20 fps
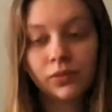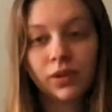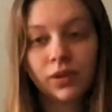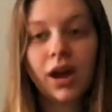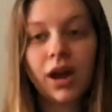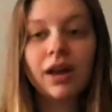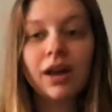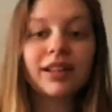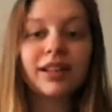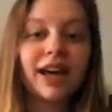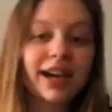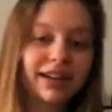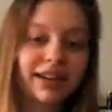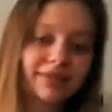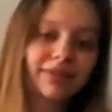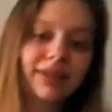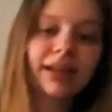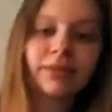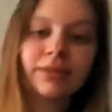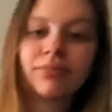Like
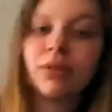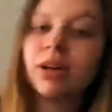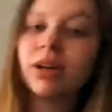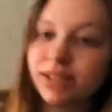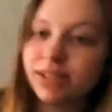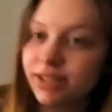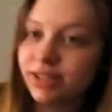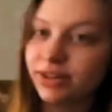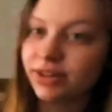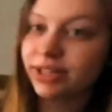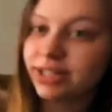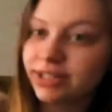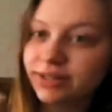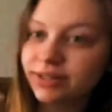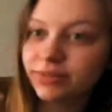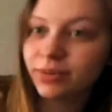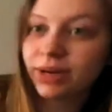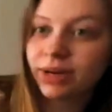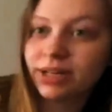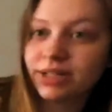a series,
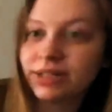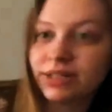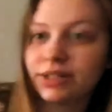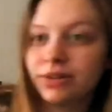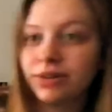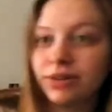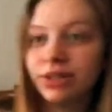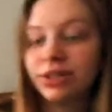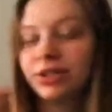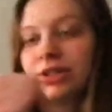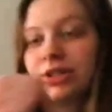when a series